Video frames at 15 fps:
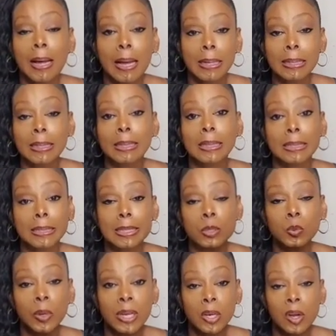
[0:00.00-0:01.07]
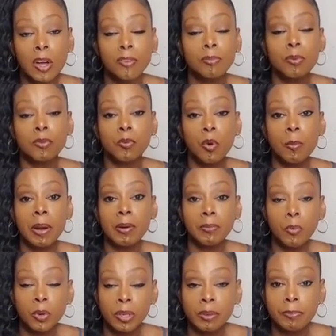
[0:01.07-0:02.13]
I need to get this weight off before my
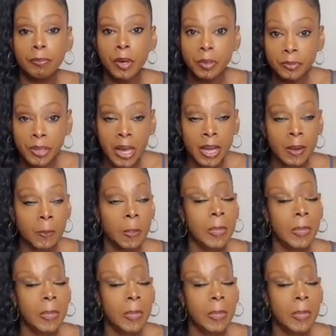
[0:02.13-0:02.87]
40th birthday.